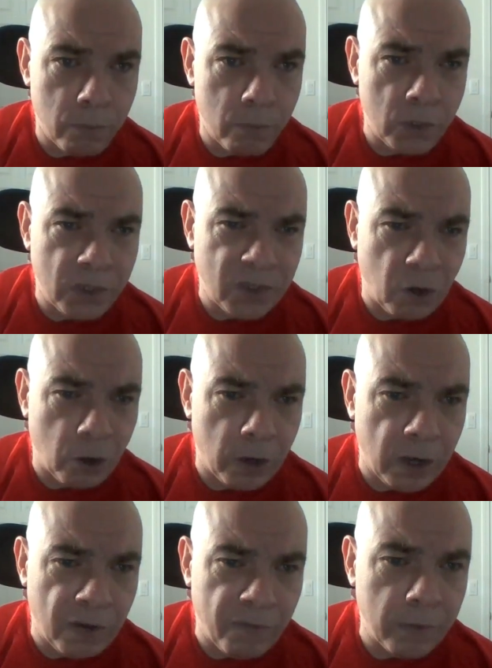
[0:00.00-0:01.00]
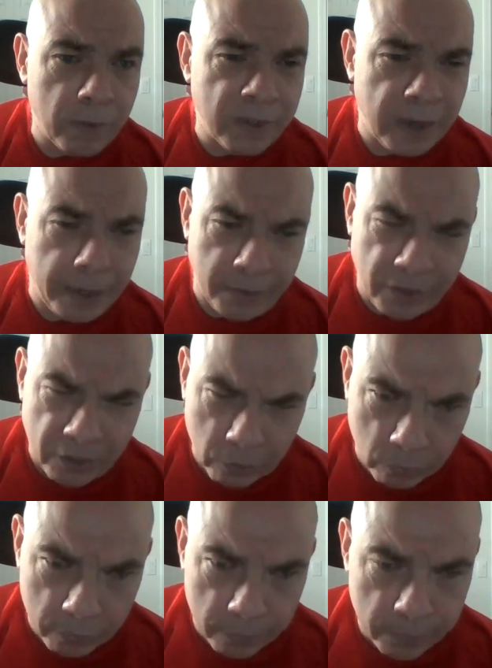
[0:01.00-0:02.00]
which started off side
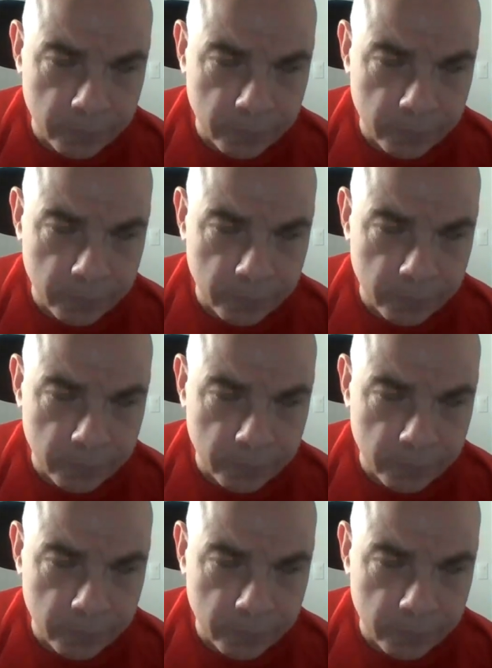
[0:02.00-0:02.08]
2.